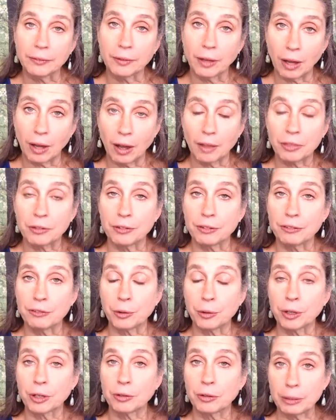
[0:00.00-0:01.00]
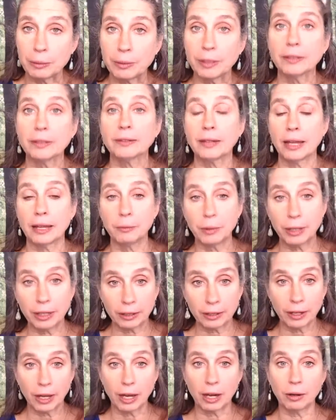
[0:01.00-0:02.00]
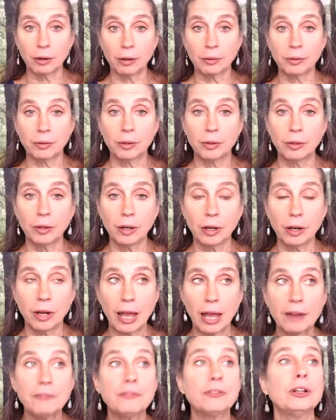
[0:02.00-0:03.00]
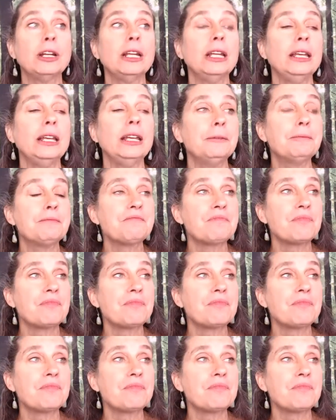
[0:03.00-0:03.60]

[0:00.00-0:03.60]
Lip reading: author of the Four Agreements. And we had every